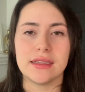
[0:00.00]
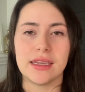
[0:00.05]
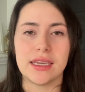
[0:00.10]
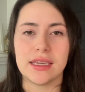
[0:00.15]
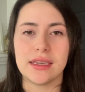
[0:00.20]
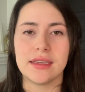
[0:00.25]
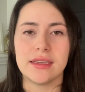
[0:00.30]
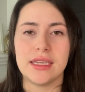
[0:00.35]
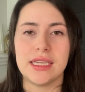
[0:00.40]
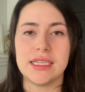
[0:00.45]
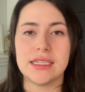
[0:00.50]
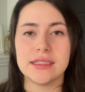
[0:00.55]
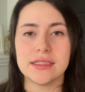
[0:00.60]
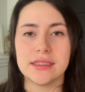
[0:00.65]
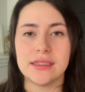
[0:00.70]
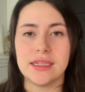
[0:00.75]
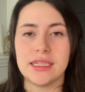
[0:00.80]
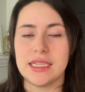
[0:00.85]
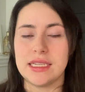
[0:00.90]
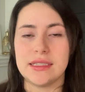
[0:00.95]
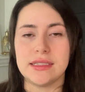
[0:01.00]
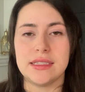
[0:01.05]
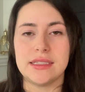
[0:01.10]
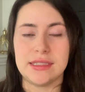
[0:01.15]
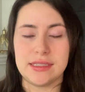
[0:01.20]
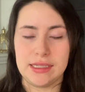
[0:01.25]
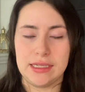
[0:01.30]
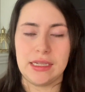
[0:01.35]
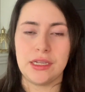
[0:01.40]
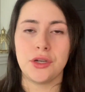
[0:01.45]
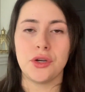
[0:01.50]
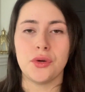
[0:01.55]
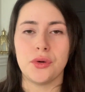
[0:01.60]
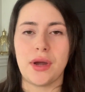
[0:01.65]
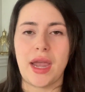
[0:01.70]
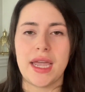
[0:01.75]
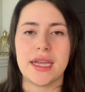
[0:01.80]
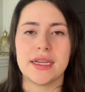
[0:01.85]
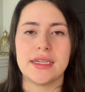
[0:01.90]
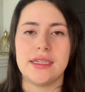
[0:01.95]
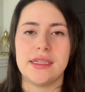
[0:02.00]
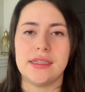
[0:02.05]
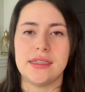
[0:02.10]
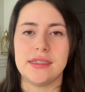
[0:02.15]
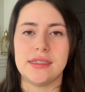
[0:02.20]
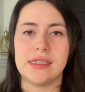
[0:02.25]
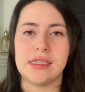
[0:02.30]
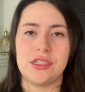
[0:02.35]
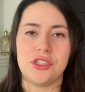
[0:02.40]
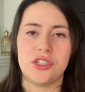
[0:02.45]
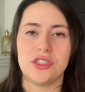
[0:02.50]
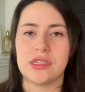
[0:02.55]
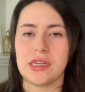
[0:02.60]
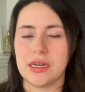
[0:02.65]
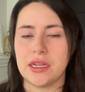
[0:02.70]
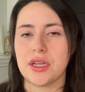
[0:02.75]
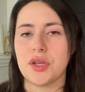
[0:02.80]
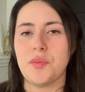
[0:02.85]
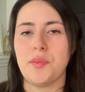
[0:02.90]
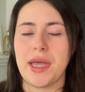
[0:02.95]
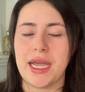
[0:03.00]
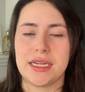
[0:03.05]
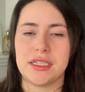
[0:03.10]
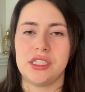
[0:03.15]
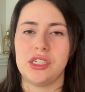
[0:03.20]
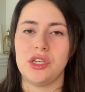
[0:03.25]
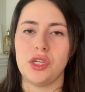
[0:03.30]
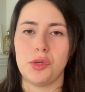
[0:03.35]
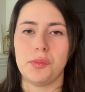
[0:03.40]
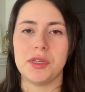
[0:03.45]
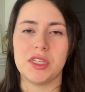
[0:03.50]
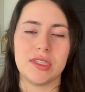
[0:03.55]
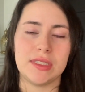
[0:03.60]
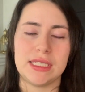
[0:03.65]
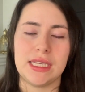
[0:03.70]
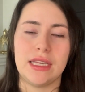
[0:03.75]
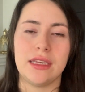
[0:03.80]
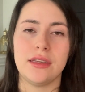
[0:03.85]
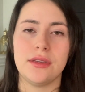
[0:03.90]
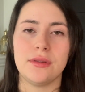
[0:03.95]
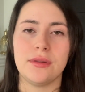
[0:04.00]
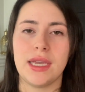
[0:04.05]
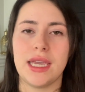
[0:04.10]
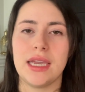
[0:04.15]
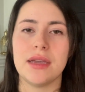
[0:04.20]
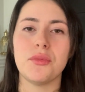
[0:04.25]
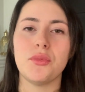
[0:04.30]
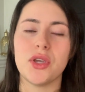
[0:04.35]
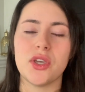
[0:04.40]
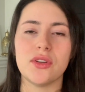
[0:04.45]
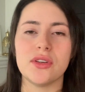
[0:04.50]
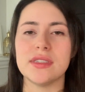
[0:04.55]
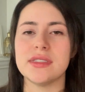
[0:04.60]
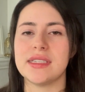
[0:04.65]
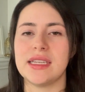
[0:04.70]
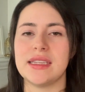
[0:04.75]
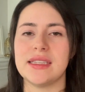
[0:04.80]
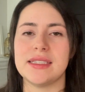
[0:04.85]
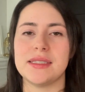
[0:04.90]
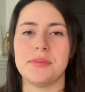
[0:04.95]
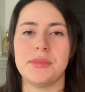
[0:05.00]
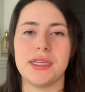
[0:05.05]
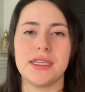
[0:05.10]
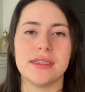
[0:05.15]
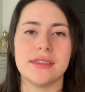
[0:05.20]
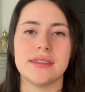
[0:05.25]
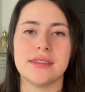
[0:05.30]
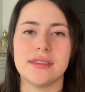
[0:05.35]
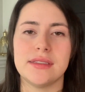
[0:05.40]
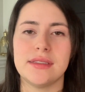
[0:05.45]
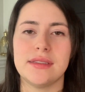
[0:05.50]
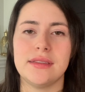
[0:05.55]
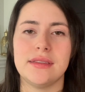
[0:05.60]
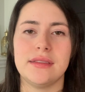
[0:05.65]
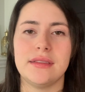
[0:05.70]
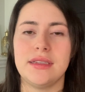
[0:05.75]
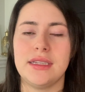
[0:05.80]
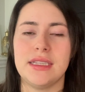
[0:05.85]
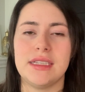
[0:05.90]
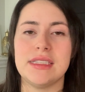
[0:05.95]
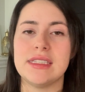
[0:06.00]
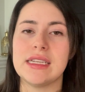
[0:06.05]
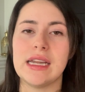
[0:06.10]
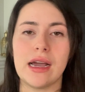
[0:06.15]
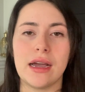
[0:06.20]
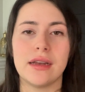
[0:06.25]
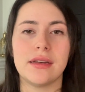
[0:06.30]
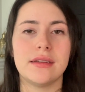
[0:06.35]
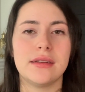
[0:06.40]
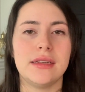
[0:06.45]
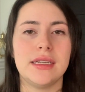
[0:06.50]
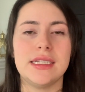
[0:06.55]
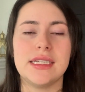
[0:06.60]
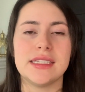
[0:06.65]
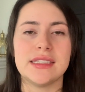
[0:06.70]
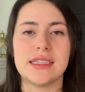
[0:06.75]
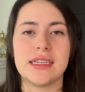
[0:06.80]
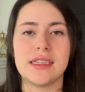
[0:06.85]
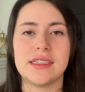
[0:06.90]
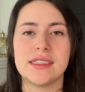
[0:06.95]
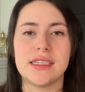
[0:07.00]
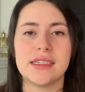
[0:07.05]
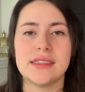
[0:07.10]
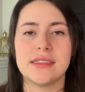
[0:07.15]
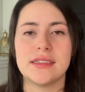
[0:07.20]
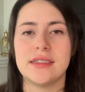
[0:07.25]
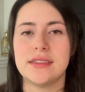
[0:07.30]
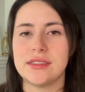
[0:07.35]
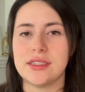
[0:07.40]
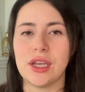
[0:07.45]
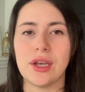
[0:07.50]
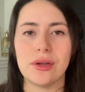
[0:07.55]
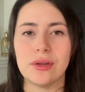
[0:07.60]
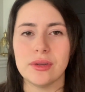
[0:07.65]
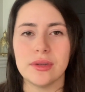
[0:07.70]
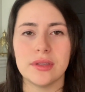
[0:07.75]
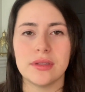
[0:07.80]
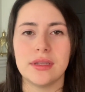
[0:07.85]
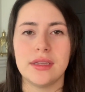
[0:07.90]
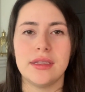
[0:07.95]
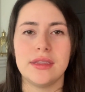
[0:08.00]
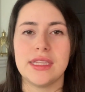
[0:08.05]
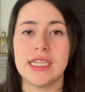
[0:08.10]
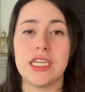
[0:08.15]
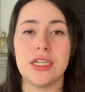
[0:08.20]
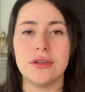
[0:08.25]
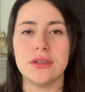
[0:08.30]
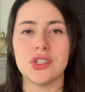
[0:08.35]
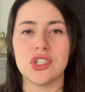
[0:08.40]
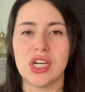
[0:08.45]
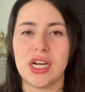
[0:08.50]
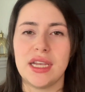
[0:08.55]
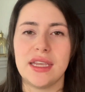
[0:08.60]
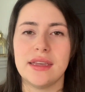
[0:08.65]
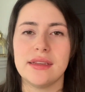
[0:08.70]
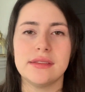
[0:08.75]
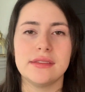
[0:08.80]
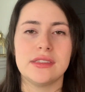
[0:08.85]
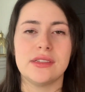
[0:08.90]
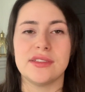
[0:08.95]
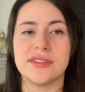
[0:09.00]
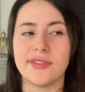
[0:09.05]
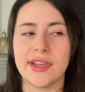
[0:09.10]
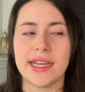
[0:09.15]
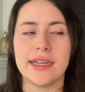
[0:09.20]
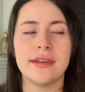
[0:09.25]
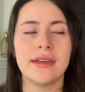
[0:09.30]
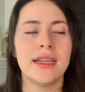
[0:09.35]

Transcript: like it is incorrect is it's just going to come back to your email and tell you, hey, we couldn't send this because it doesn't exist. So then you can try again. So it's fine.